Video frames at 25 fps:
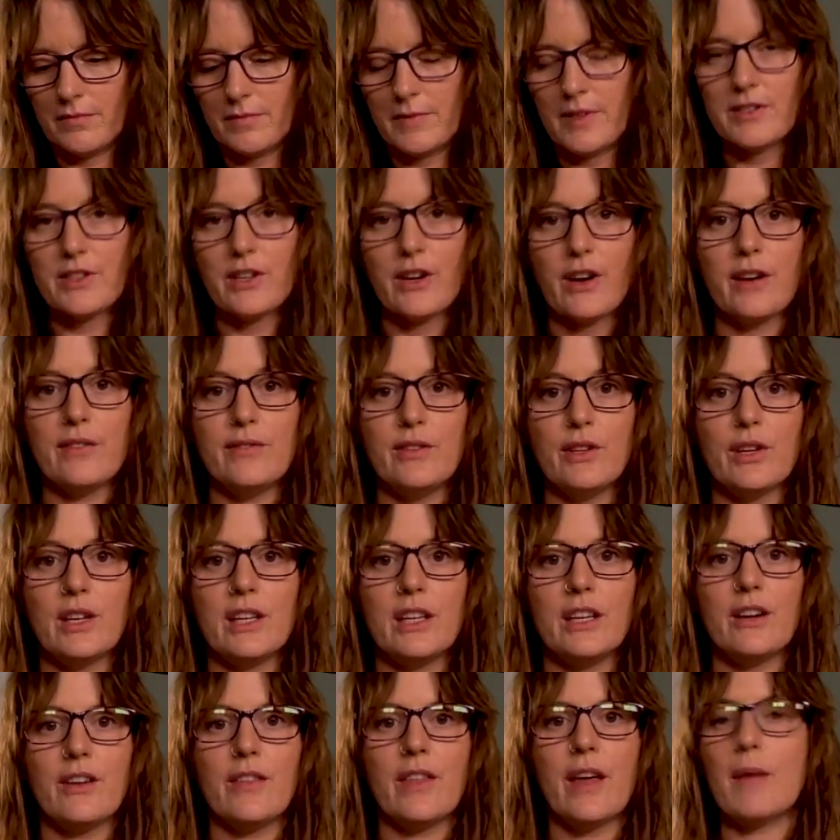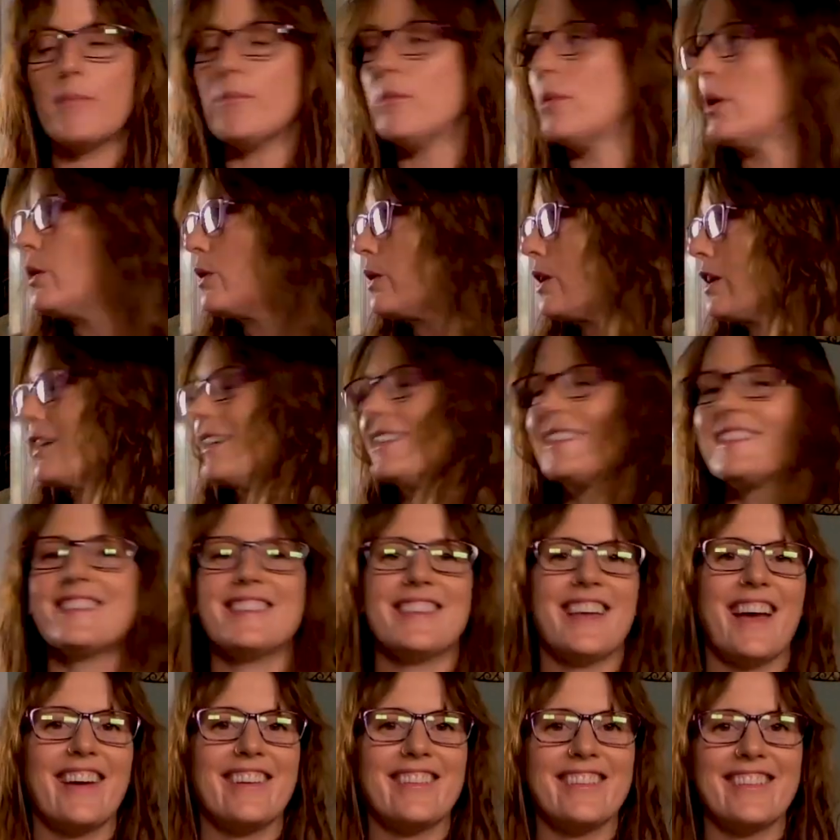Sorry if you can hear that mower. It's
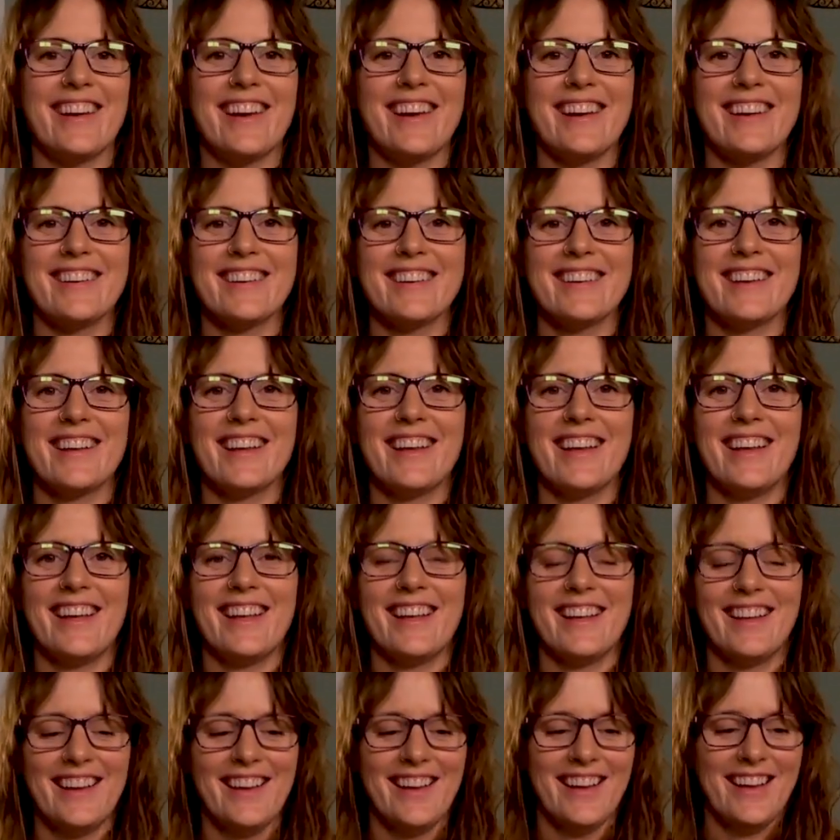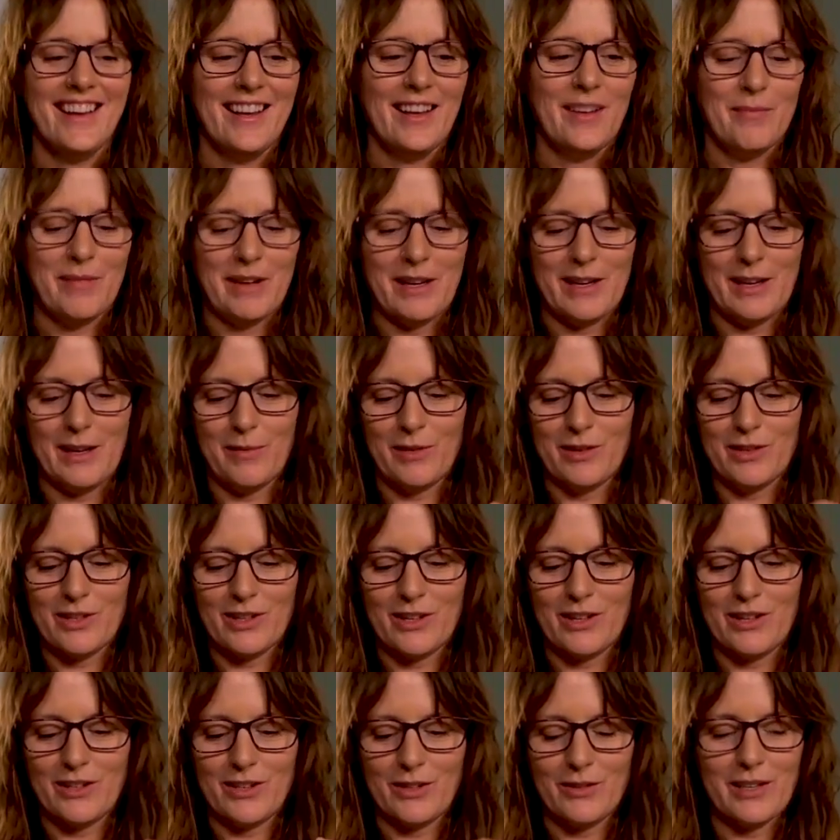Saturday. My neighbors
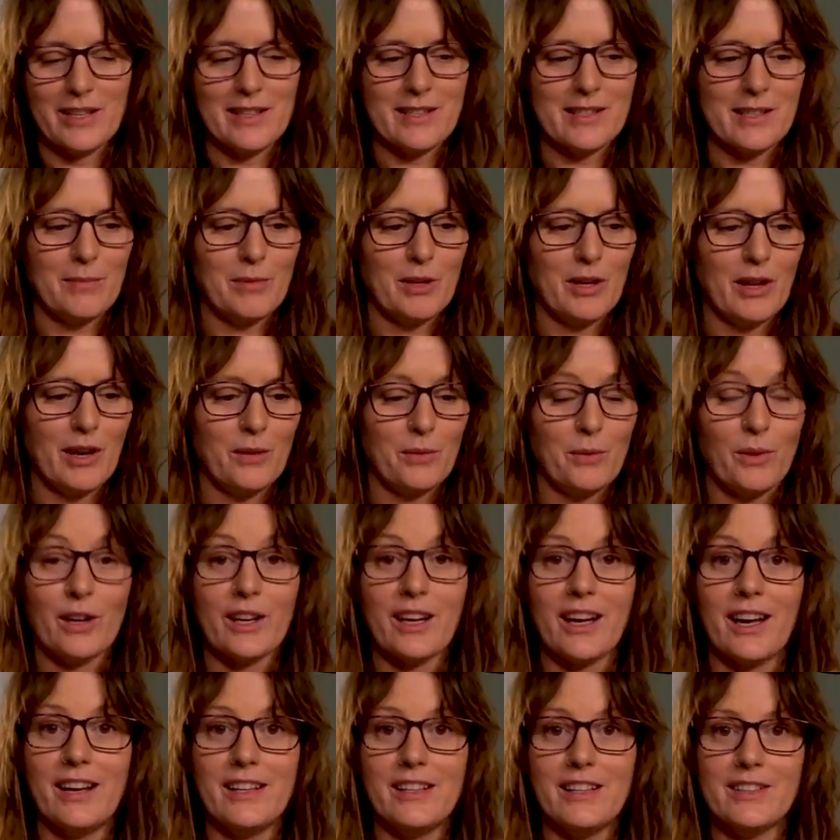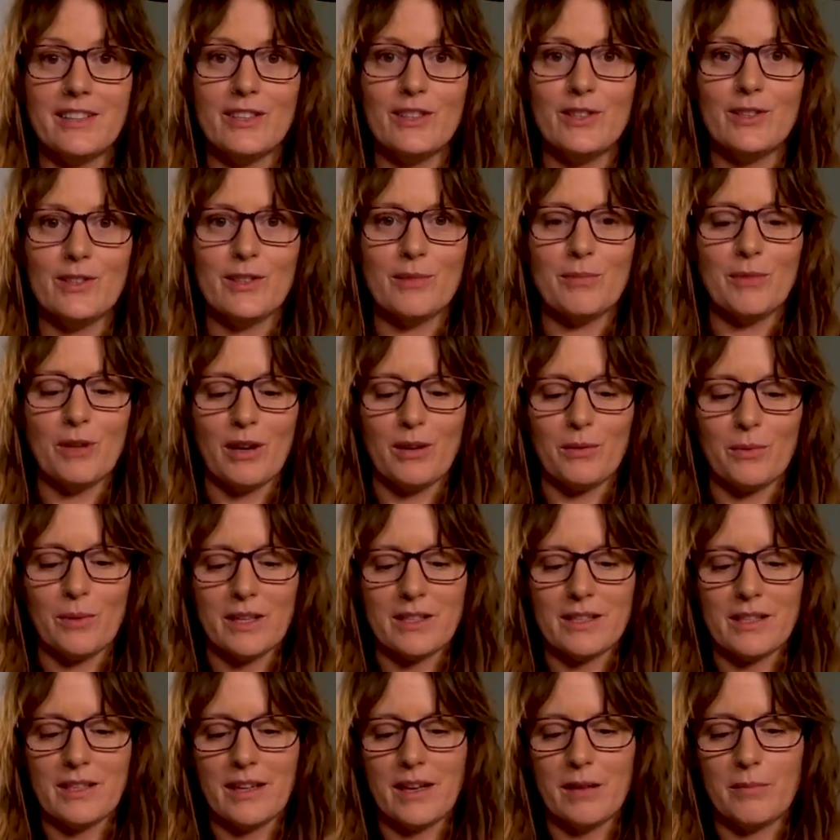are doing some yard work. I need to do some yard
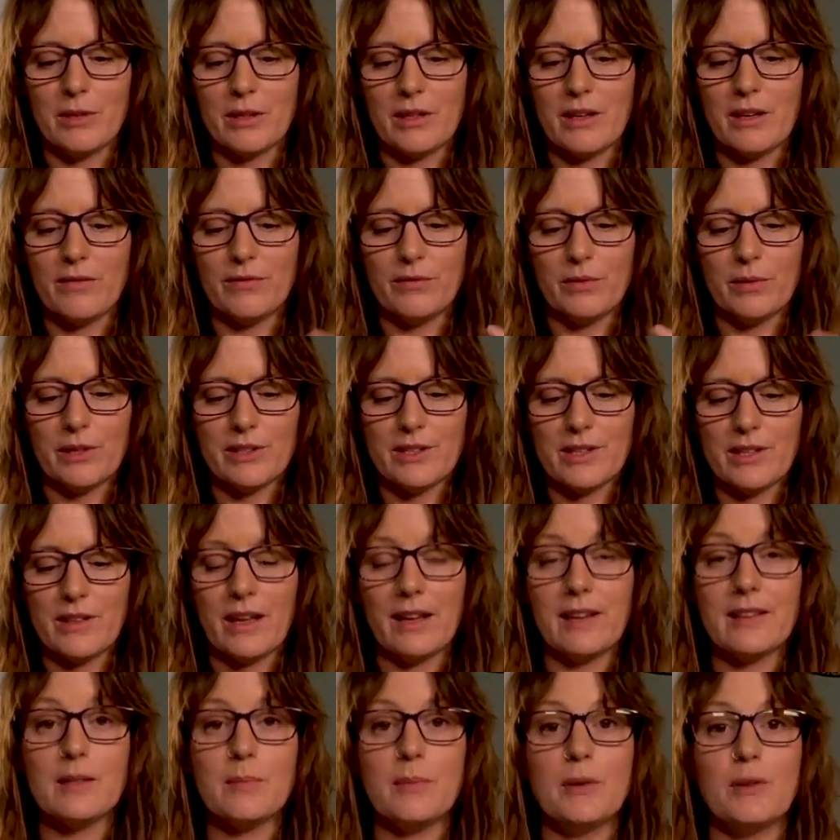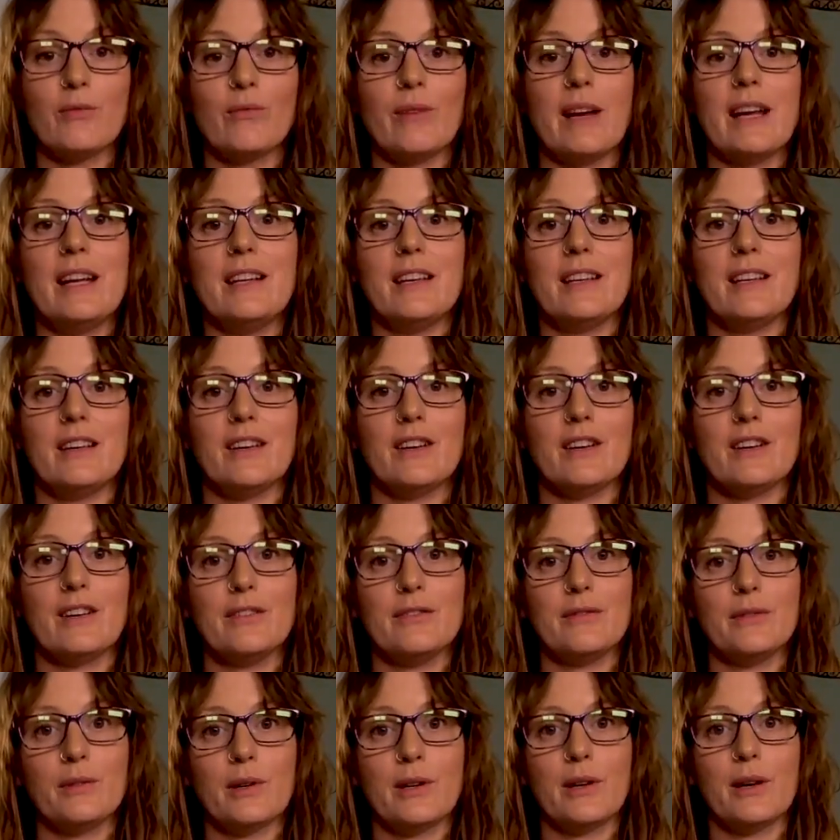work today. I'm looking forward to that. It's been raining
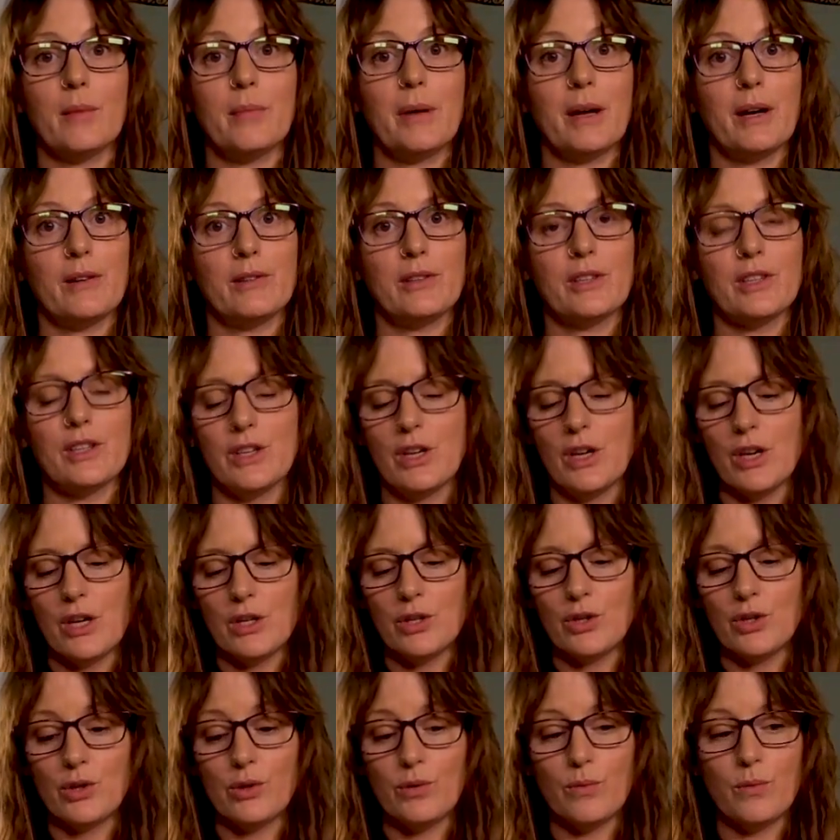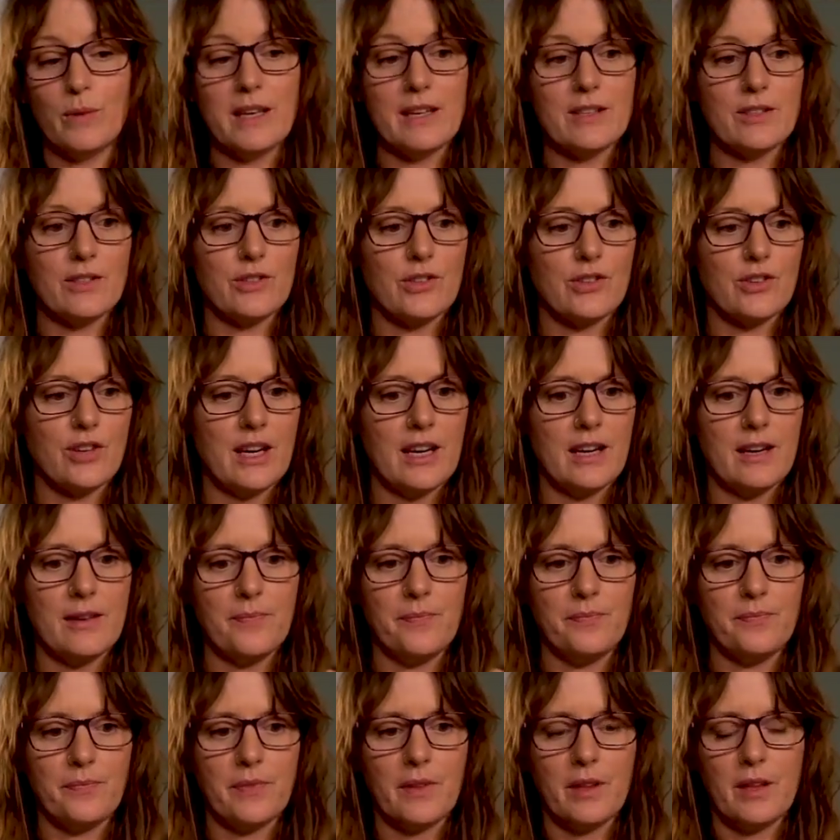here for about 2 weeks straight,